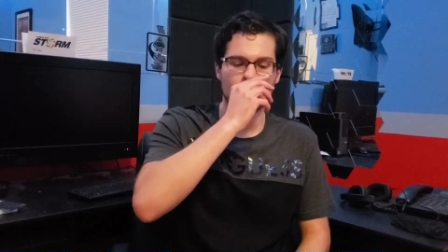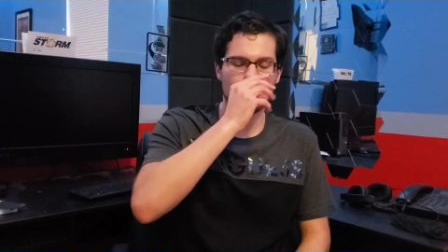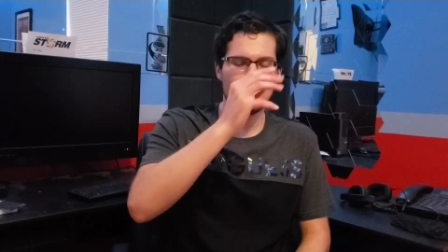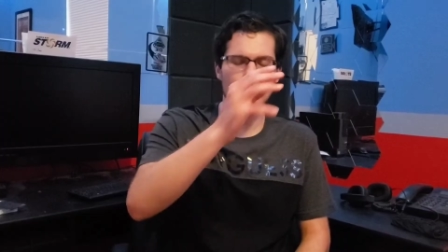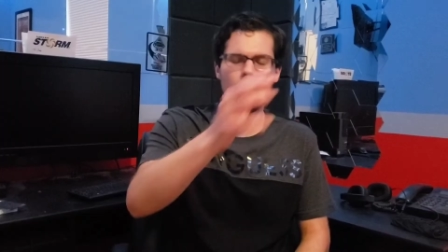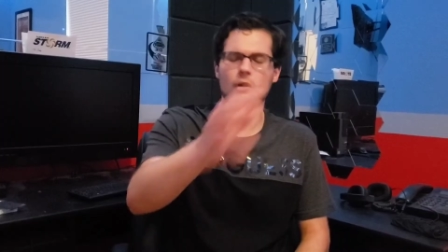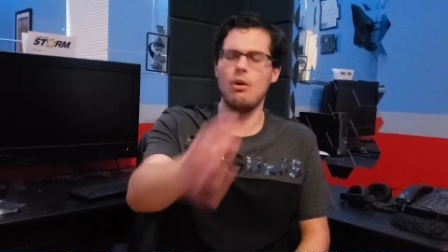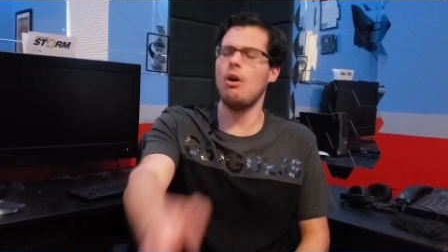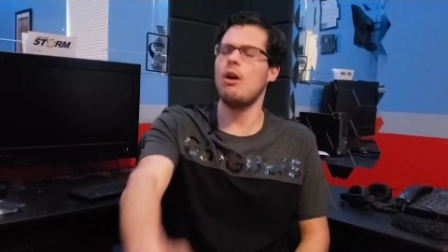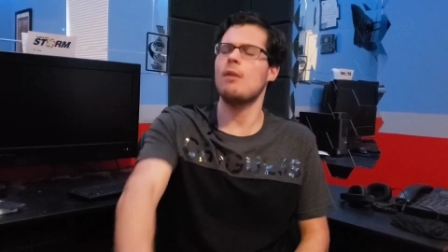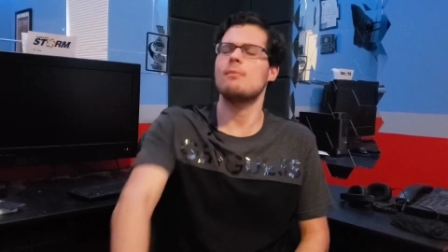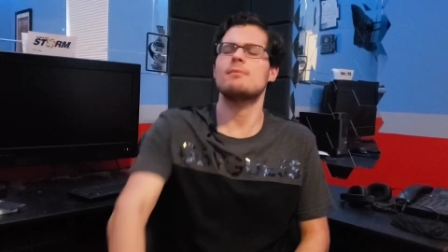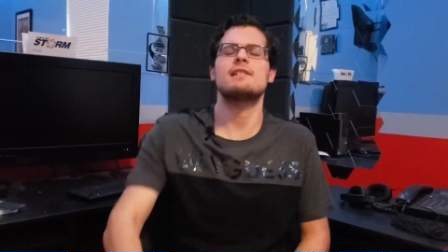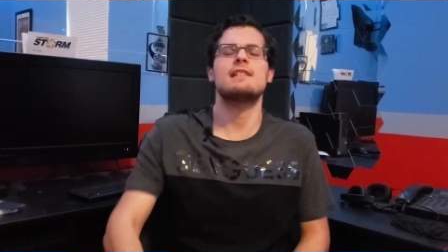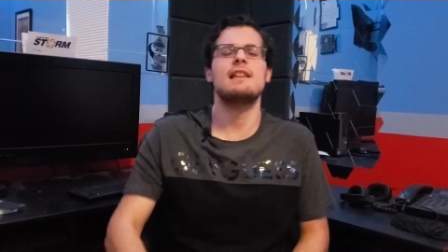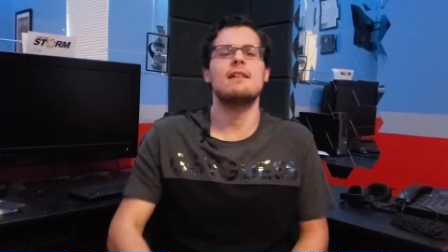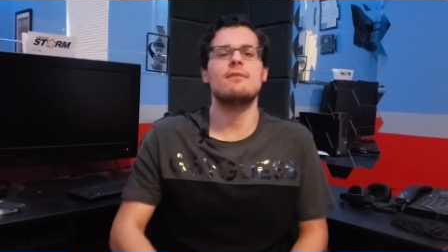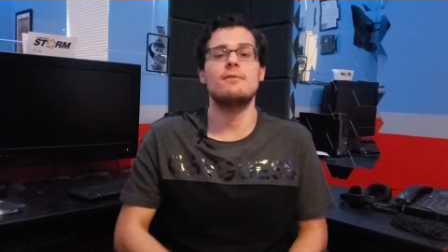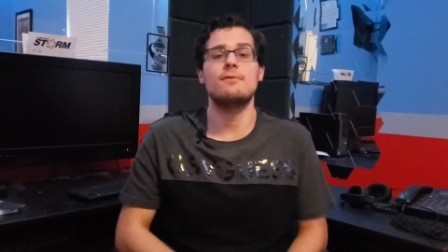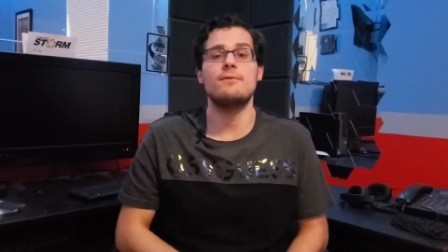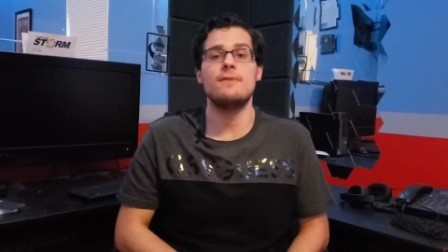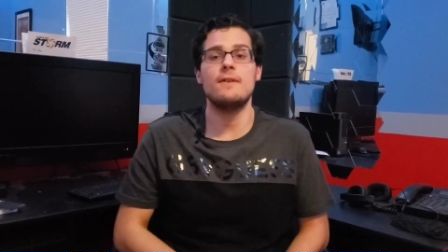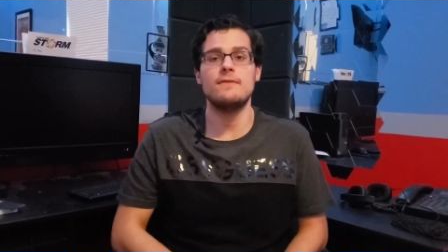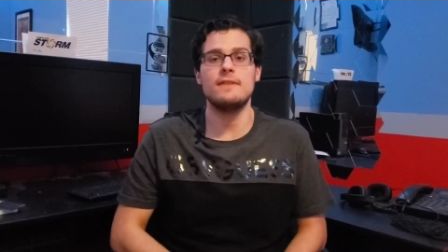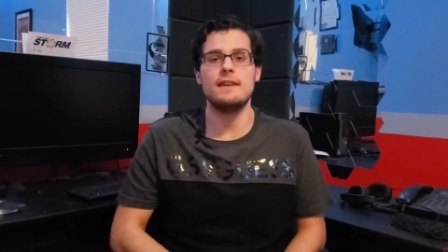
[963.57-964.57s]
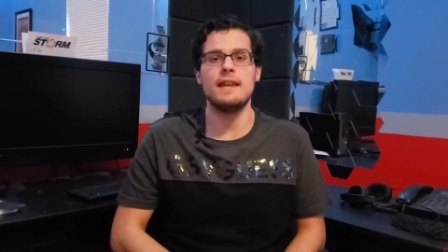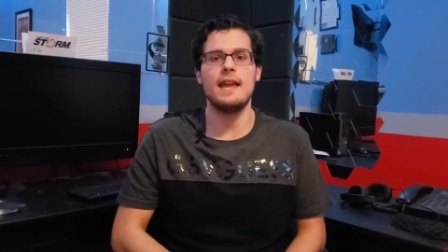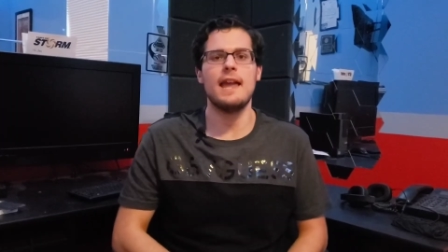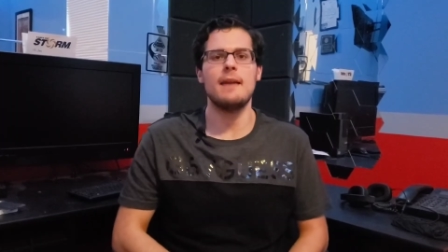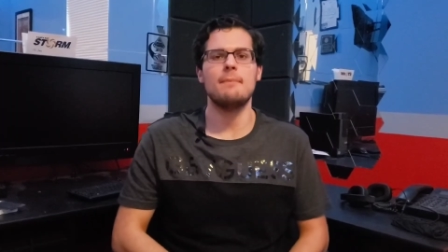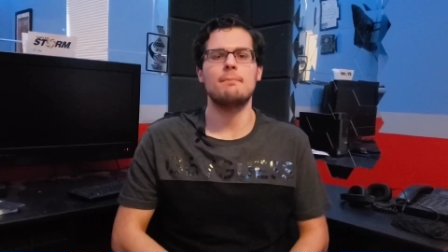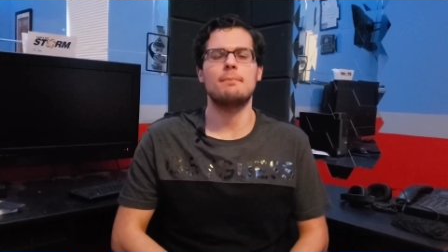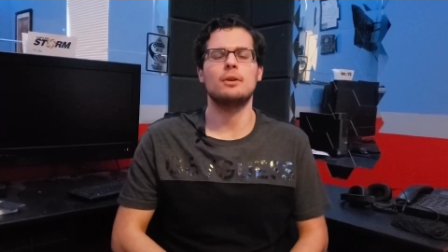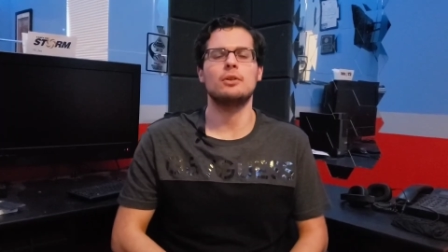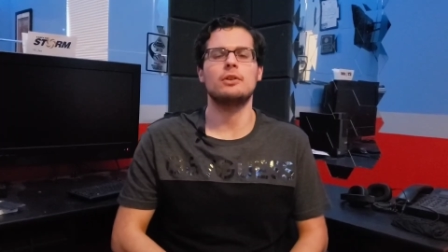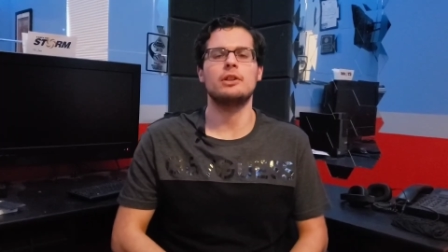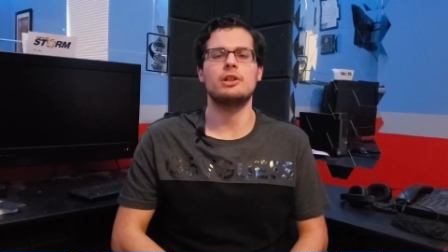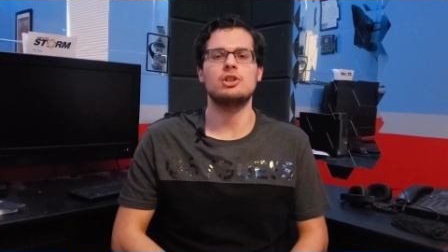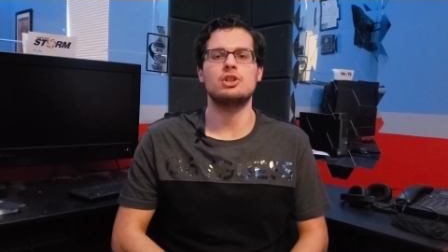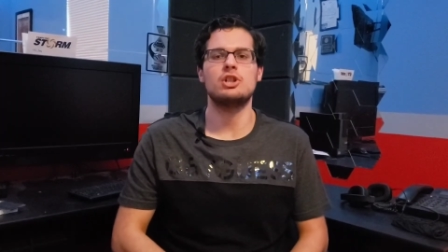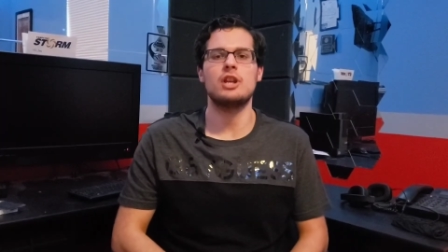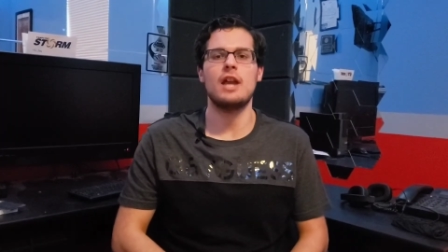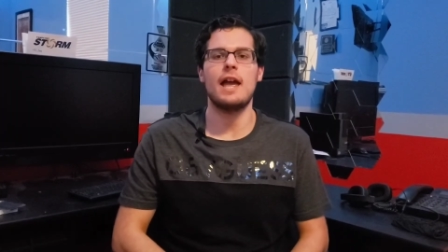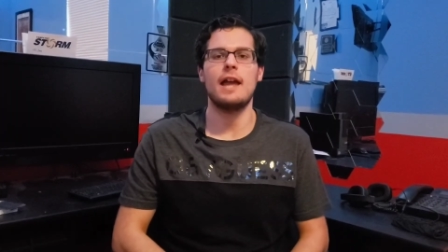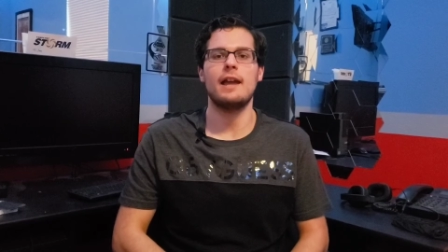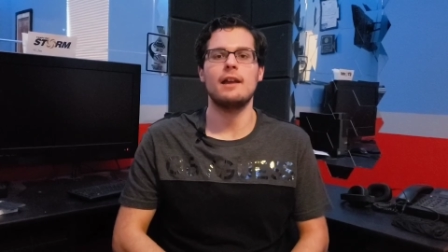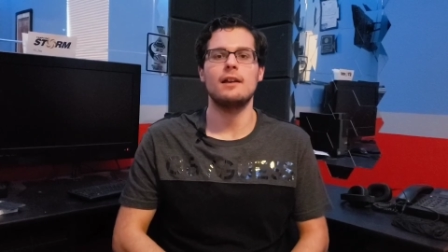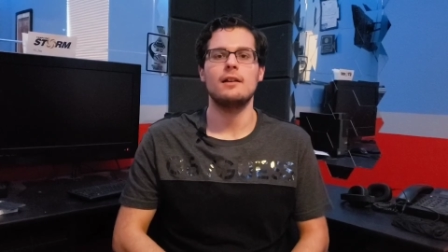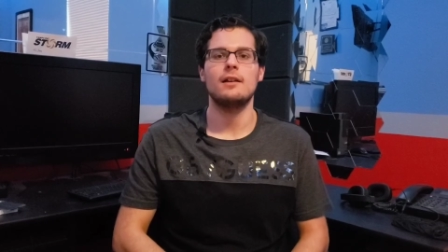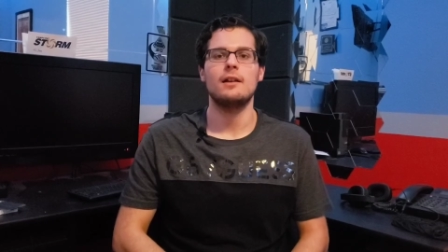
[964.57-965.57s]
They go, oh, I'm seven fifty-eight building
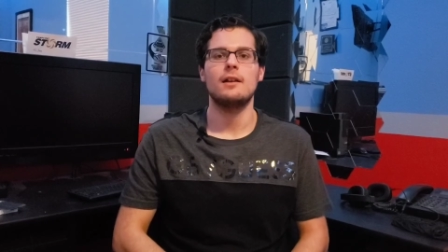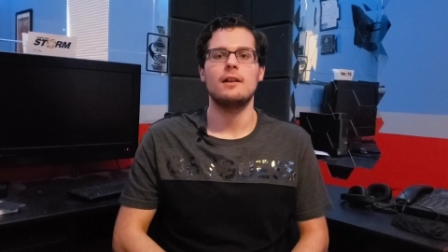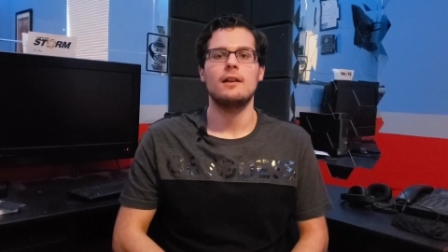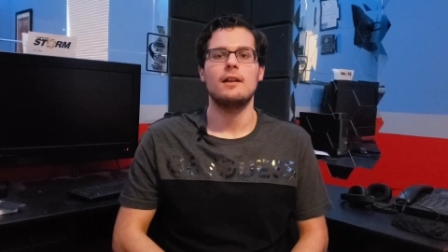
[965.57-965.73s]
J.